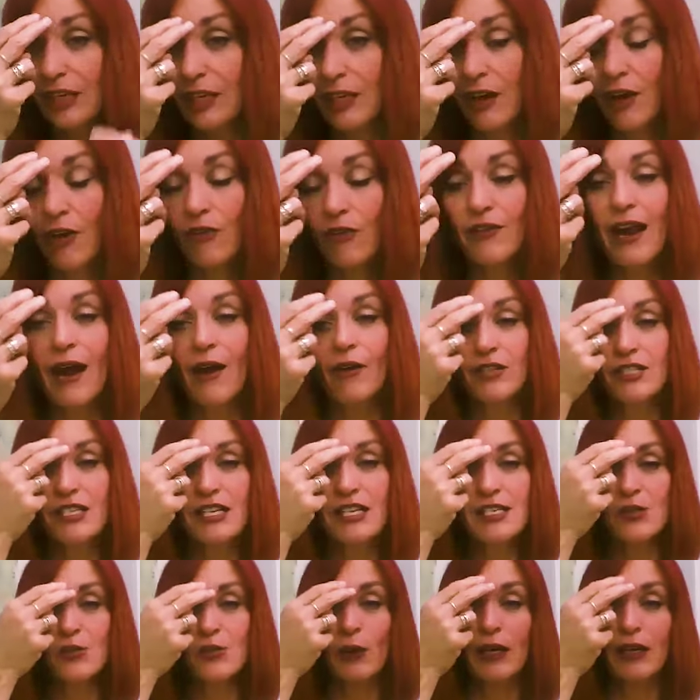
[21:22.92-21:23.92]

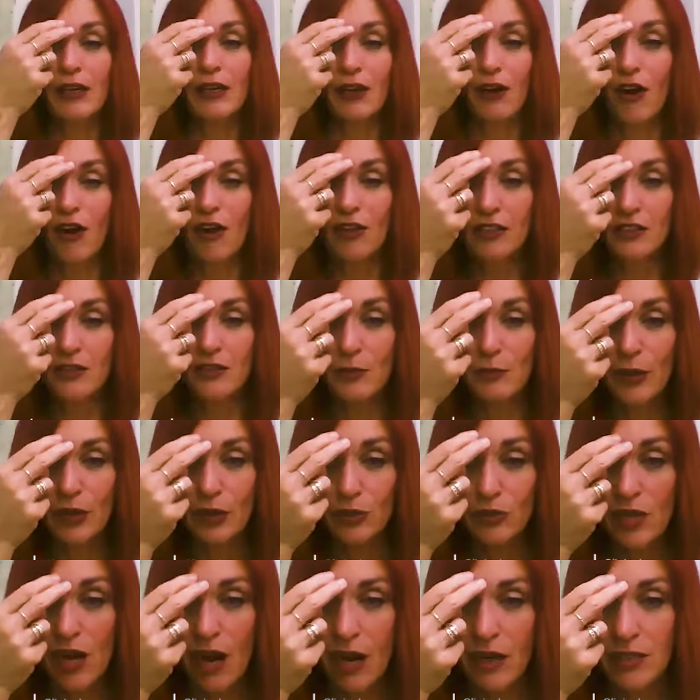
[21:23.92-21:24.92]
nowadays we can call it the
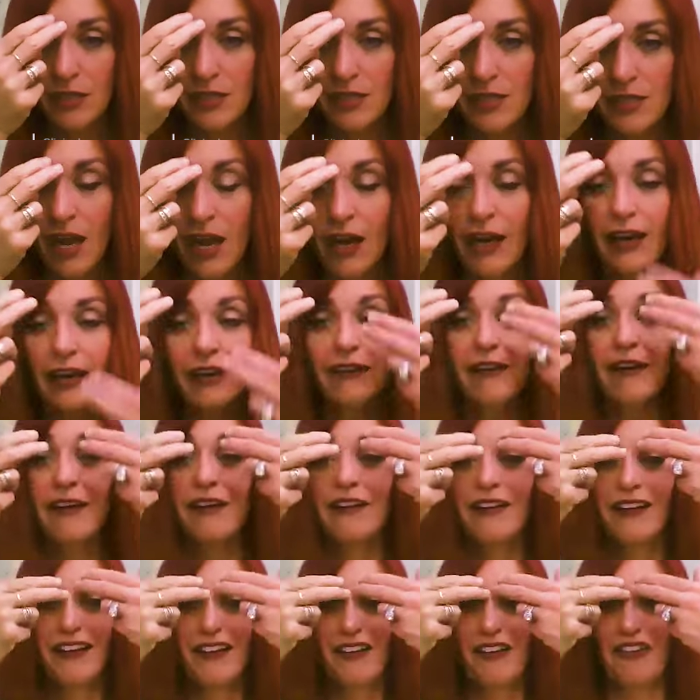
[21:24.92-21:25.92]
Botox line.
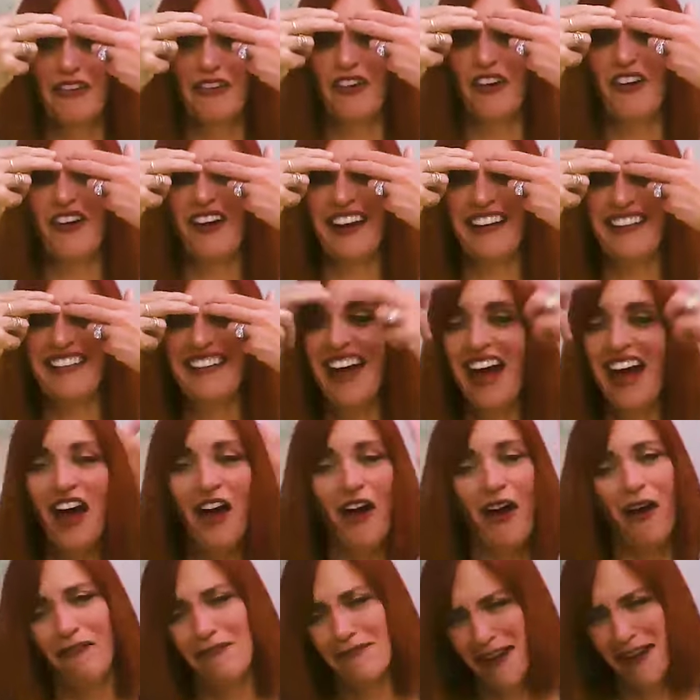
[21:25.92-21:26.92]

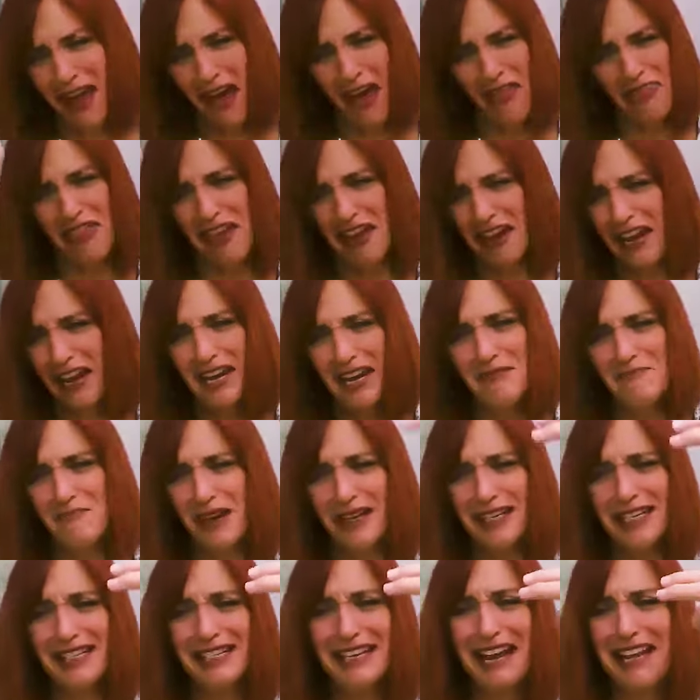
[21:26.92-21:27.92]
not that
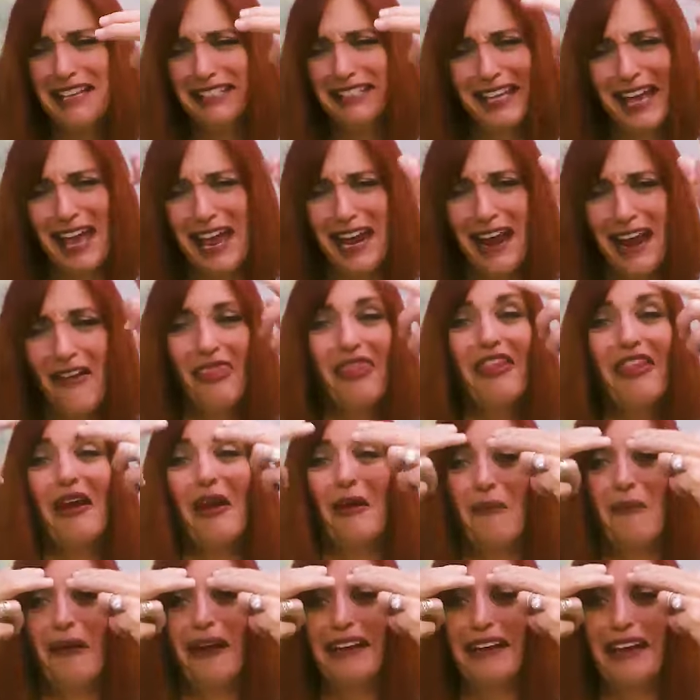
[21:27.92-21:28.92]
anybody does that out there,
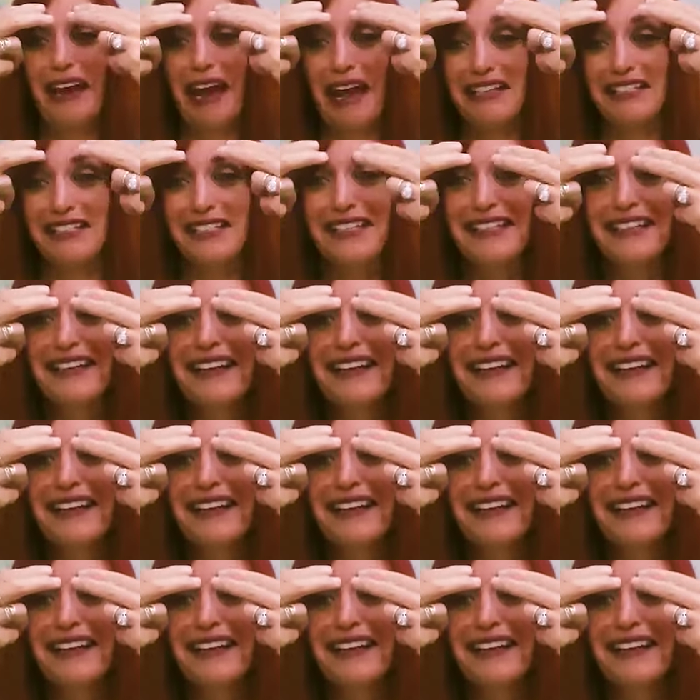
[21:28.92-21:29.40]
but yes.